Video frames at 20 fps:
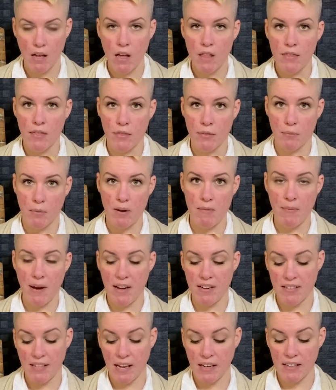The 3
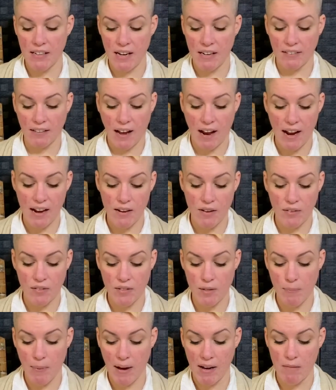main techniques I use
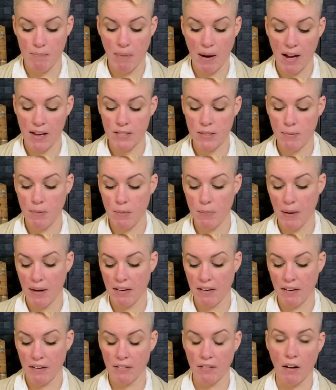to paint impossible
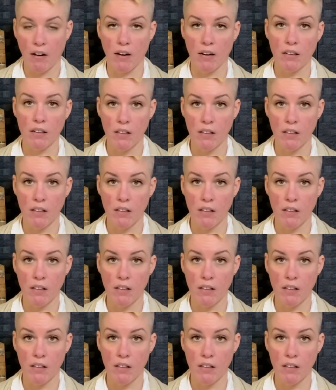paintings are